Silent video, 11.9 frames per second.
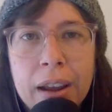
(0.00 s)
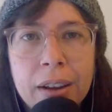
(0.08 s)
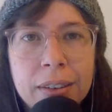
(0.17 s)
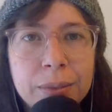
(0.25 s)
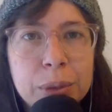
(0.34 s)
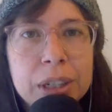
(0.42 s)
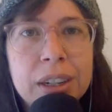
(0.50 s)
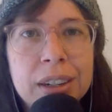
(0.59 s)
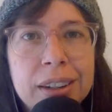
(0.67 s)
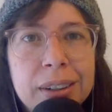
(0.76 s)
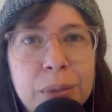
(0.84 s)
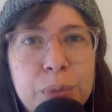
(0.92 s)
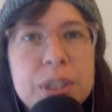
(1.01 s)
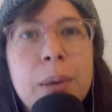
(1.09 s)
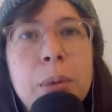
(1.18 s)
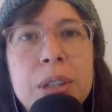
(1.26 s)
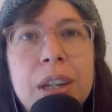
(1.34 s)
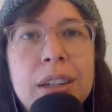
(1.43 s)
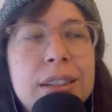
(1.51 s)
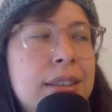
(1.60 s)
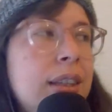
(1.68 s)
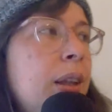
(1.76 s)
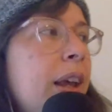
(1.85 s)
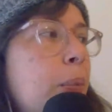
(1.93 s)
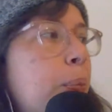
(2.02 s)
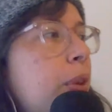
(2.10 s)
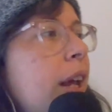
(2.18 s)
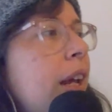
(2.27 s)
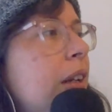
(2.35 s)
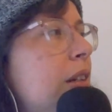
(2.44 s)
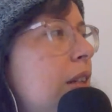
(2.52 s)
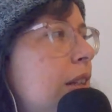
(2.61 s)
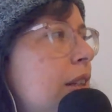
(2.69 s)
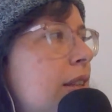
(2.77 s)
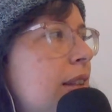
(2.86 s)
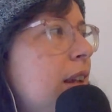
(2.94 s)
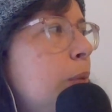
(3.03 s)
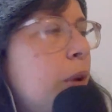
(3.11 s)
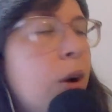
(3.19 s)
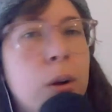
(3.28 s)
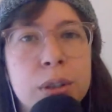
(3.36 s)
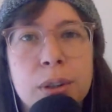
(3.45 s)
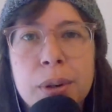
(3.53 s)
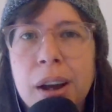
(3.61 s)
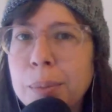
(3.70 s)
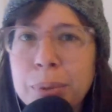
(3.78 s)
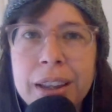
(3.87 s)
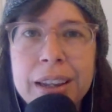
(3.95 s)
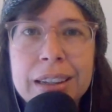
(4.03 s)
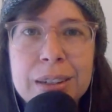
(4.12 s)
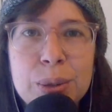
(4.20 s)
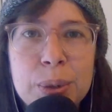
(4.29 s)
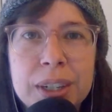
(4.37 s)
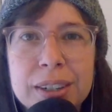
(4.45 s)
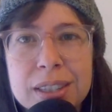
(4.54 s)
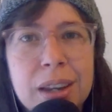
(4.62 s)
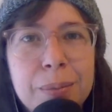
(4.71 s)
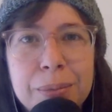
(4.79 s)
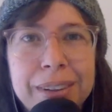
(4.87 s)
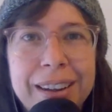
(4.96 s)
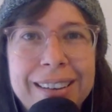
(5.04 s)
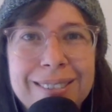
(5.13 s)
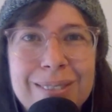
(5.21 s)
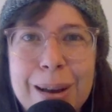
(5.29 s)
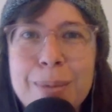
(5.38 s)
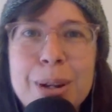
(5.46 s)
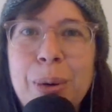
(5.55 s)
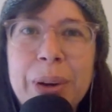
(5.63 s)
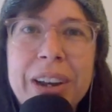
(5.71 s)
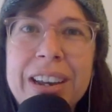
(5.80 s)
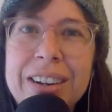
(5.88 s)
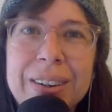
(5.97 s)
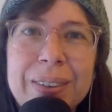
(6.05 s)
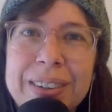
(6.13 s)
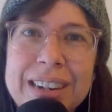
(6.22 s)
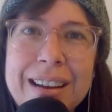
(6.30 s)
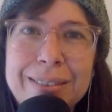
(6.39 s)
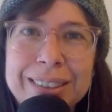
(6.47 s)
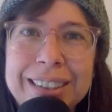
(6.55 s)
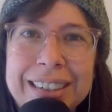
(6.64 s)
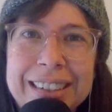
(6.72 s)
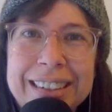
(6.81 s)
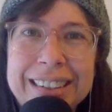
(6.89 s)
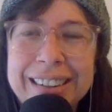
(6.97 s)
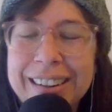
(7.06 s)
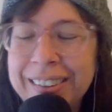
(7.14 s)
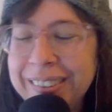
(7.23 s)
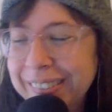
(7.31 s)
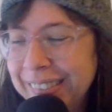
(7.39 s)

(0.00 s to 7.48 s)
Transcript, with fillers: I, I'm going to simultaneously like play into this thing, but also not play into it because I'm I, I'm annoyed or whatever, you know.